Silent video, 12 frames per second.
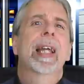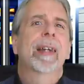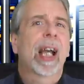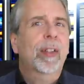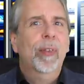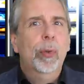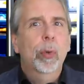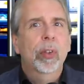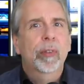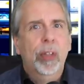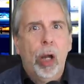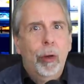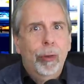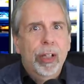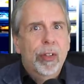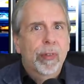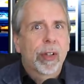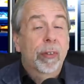That's the sort of
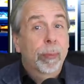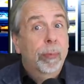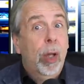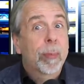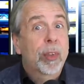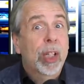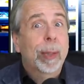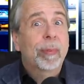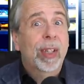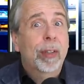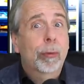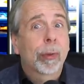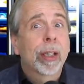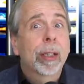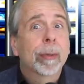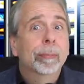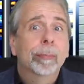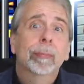courage that sometimes shapes
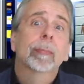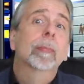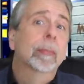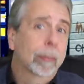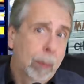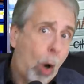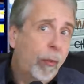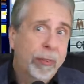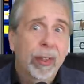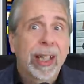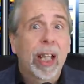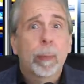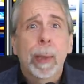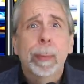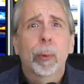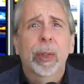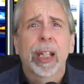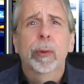history, often gets
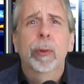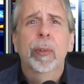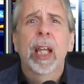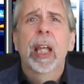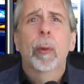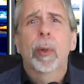people killed.